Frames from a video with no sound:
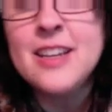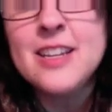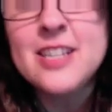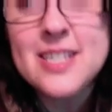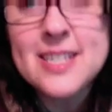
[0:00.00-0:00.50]

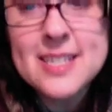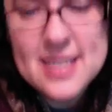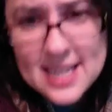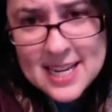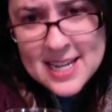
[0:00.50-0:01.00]
She's
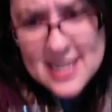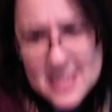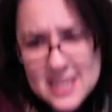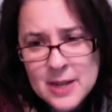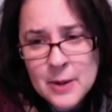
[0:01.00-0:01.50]

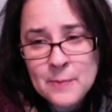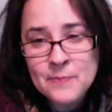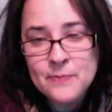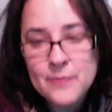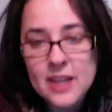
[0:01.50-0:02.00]
skinny,
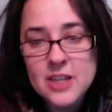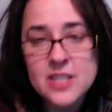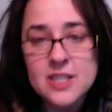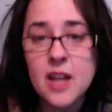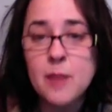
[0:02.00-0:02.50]
and she's
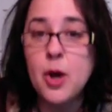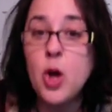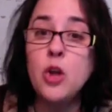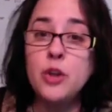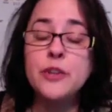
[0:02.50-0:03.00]
kind of
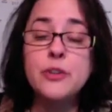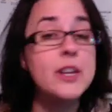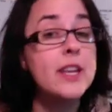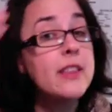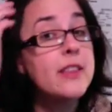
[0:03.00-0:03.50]
bald
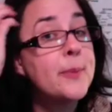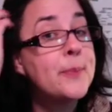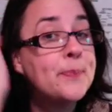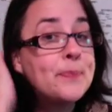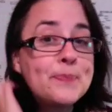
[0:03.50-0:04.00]
underneath,
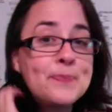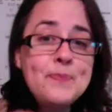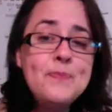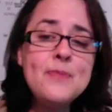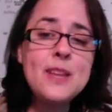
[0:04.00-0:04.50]

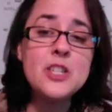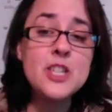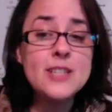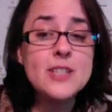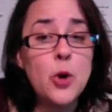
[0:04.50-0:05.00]
and she
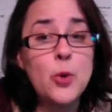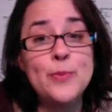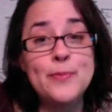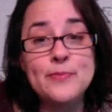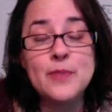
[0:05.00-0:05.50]
needs a coat.
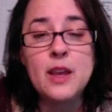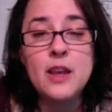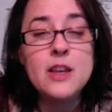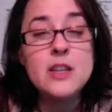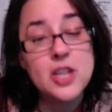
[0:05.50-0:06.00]

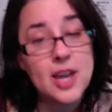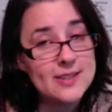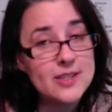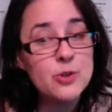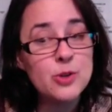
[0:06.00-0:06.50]
She has
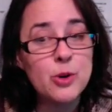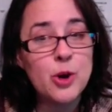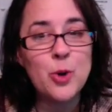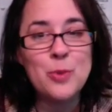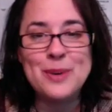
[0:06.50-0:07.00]
an Oro
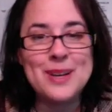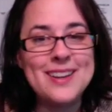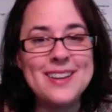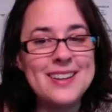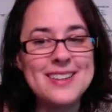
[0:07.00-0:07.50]
coat, but
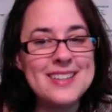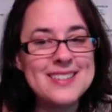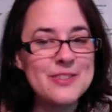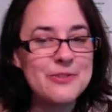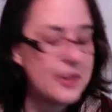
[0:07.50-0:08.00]
it
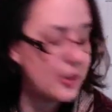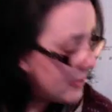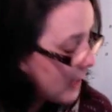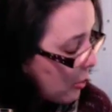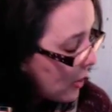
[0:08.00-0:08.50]
doesn't fit her
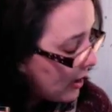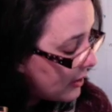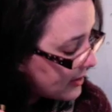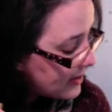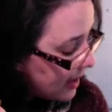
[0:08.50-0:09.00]
that well,
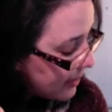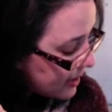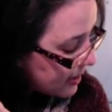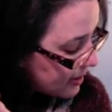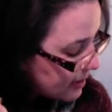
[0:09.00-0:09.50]
does it, Lovey?
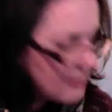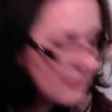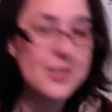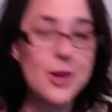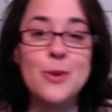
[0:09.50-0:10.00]

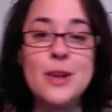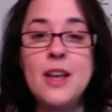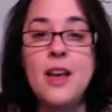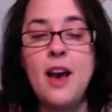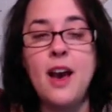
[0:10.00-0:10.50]
So
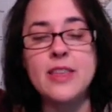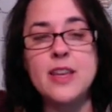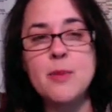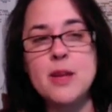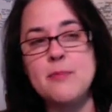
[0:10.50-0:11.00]
I think
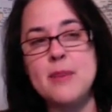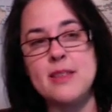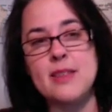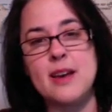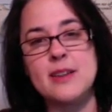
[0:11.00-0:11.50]
I'm going to make
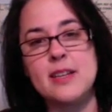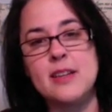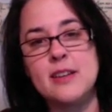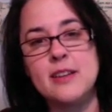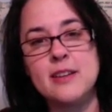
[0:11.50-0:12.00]
that
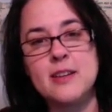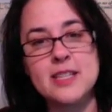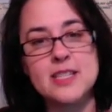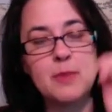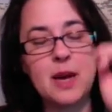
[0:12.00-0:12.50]

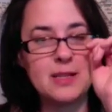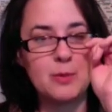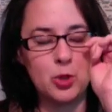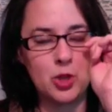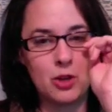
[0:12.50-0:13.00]

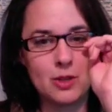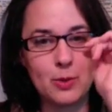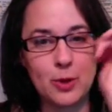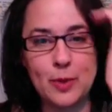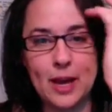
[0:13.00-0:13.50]
customizable dog
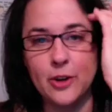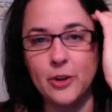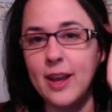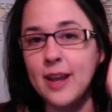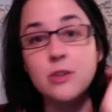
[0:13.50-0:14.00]
sweater pattern.
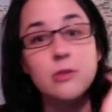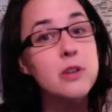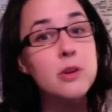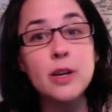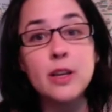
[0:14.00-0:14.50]
I don't
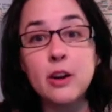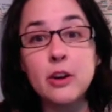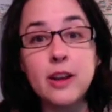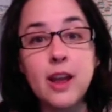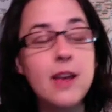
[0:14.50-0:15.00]
know what
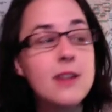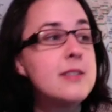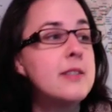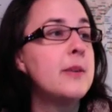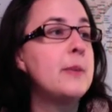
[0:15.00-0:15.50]
yarn yet.